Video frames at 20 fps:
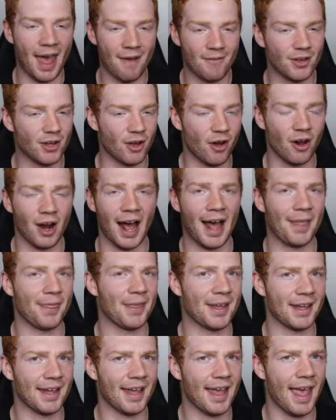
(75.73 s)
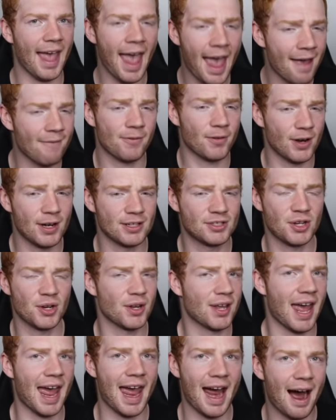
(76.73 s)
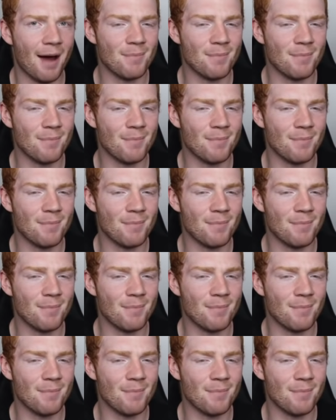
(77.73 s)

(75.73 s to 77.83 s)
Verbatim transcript: ever got, I think, ever in 2K.